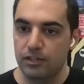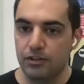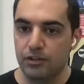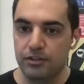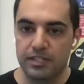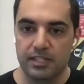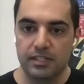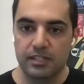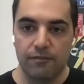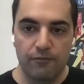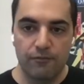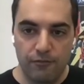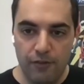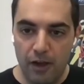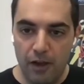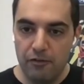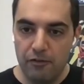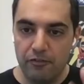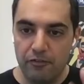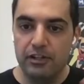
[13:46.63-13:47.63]
It uses a
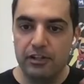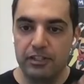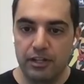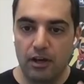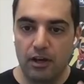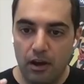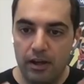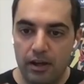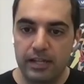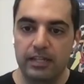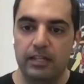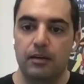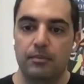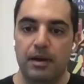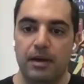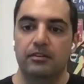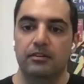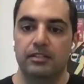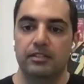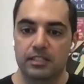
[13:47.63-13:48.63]
very, very
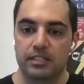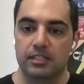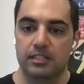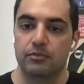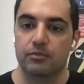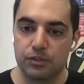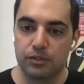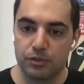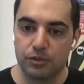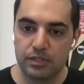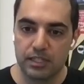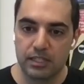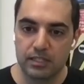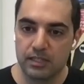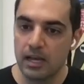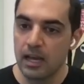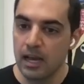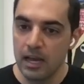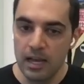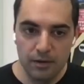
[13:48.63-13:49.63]
tiny amount of system
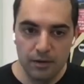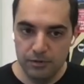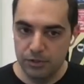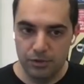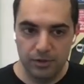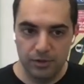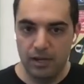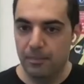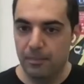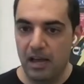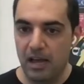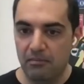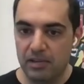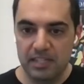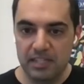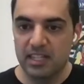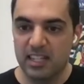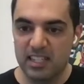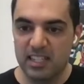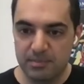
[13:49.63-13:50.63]
resources, talking
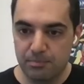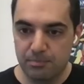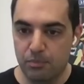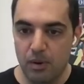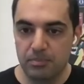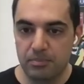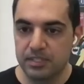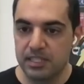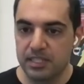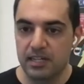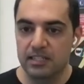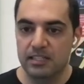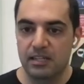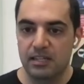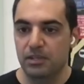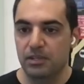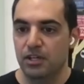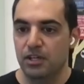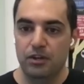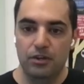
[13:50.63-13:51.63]
about less than 1% of
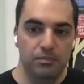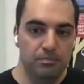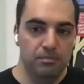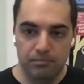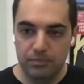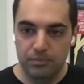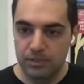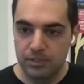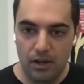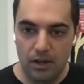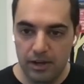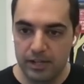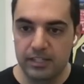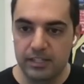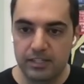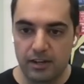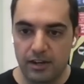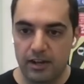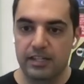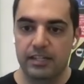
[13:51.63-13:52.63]
CPU,
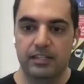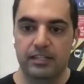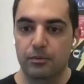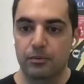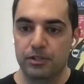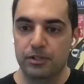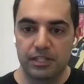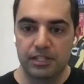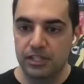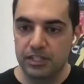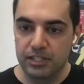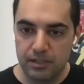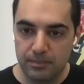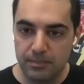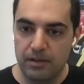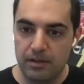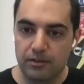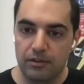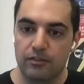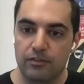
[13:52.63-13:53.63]
tiny, tiny double
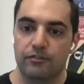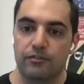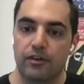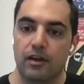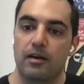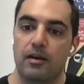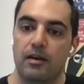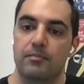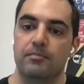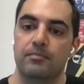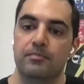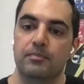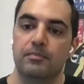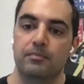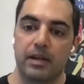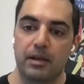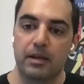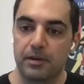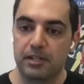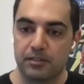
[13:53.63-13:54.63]
digits amount of
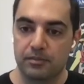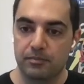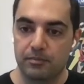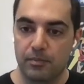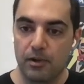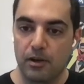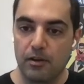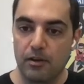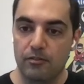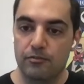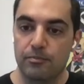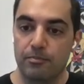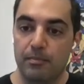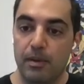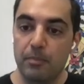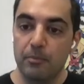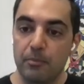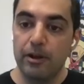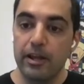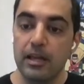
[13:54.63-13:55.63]
megabytes of
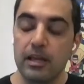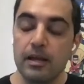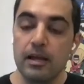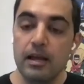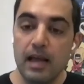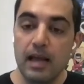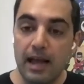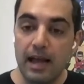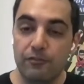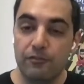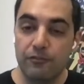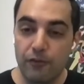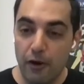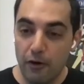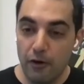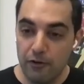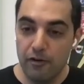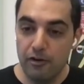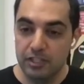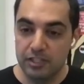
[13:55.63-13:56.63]
memory, and a
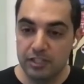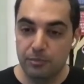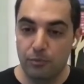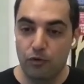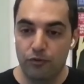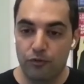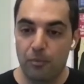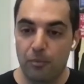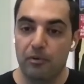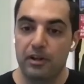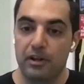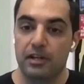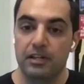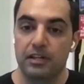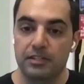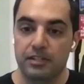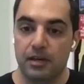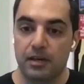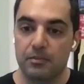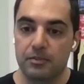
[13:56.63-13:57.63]
very, very small
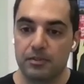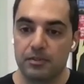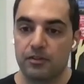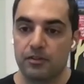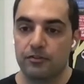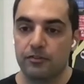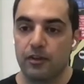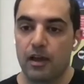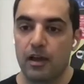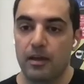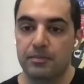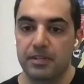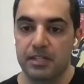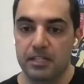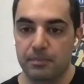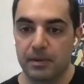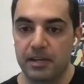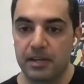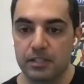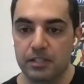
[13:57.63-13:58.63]
footprint in terms of
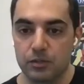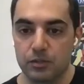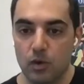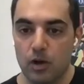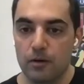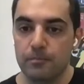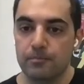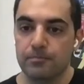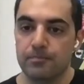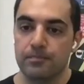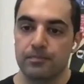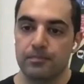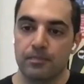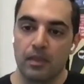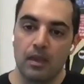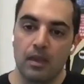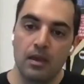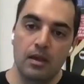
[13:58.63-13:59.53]
disk space as well.